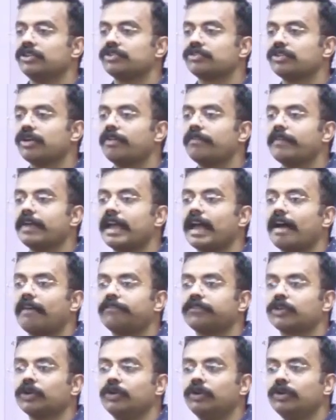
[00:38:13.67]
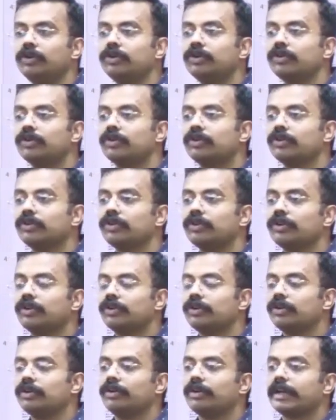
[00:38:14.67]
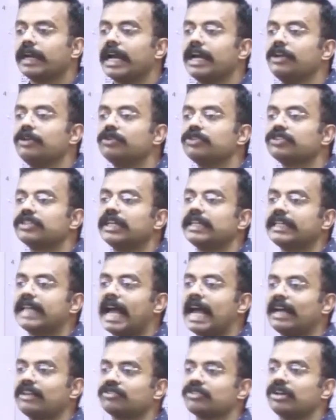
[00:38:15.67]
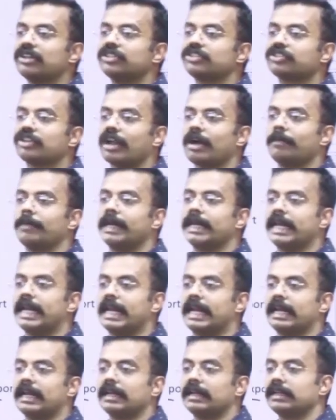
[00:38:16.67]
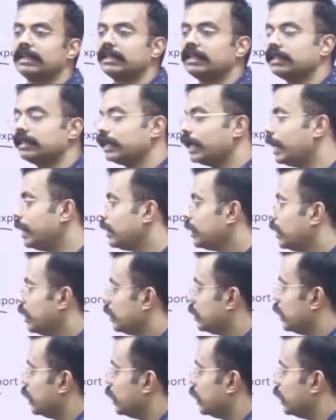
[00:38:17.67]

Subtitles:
So we have to reduce the tax on strawberry, right?